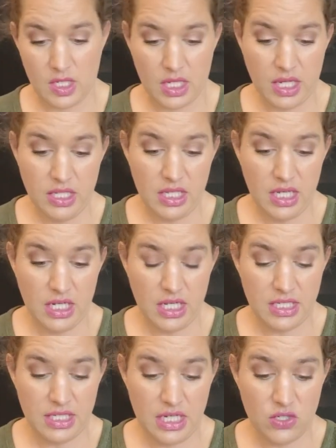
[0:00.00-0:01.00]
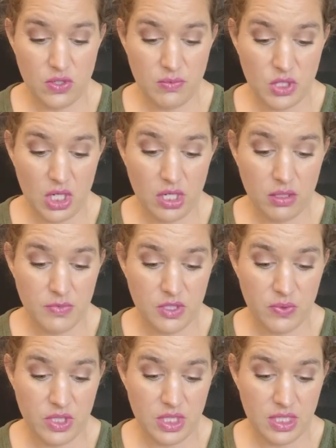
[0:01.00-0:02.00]
And then Daydream Charms,
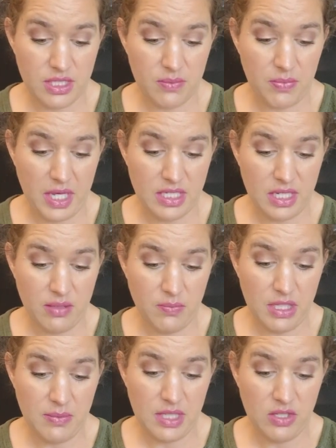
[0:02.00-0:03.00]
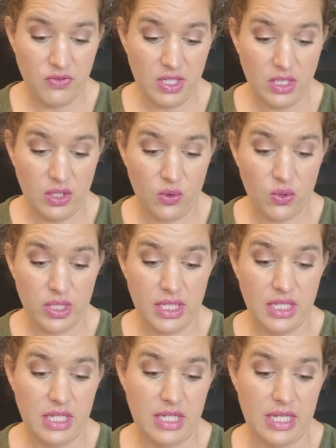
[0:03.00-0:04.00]
which is Bedtime Baby, Vanilla
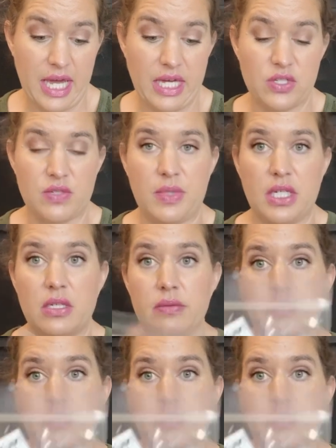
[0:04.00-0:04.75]
Orchid, and Cashmere.